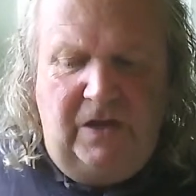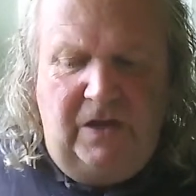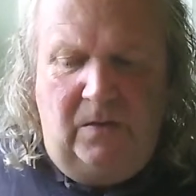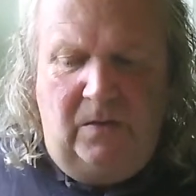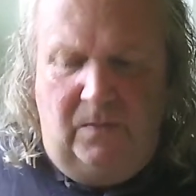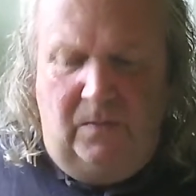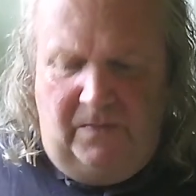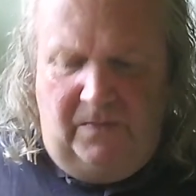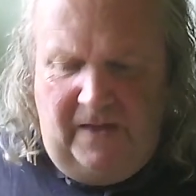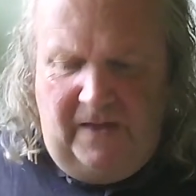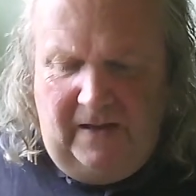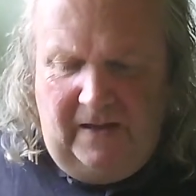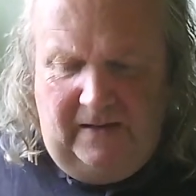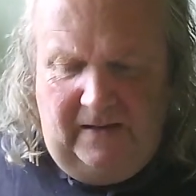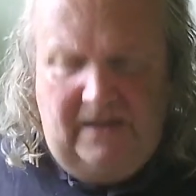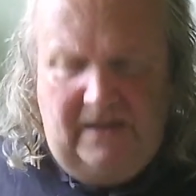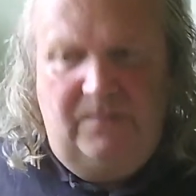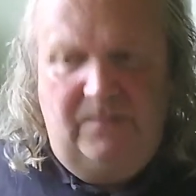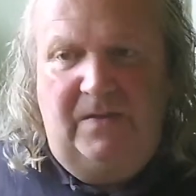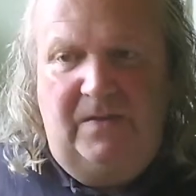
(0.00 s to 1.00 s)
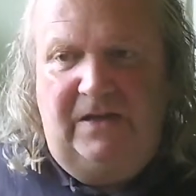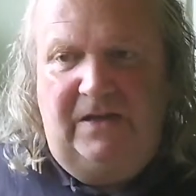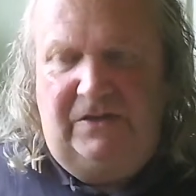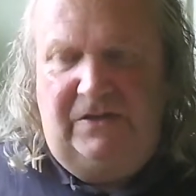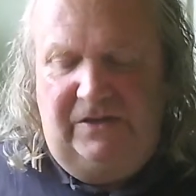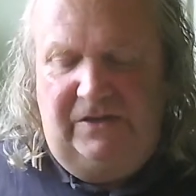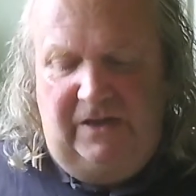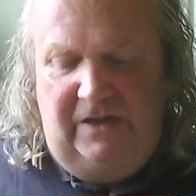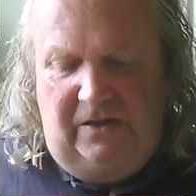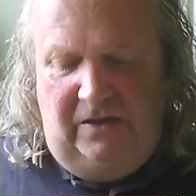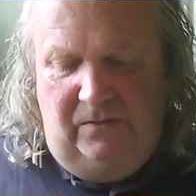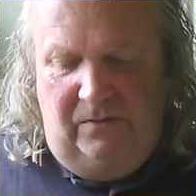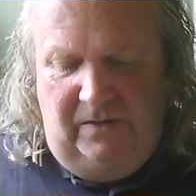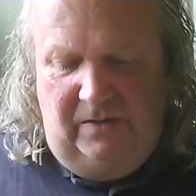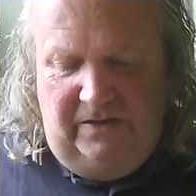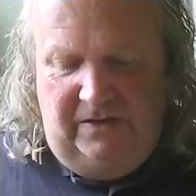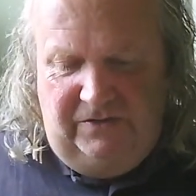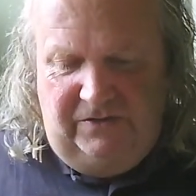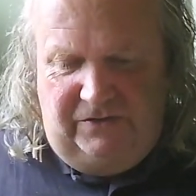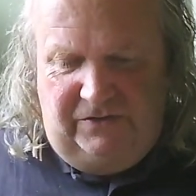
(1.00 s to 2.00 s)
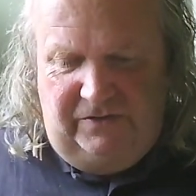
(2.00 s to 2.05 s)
So that led me to go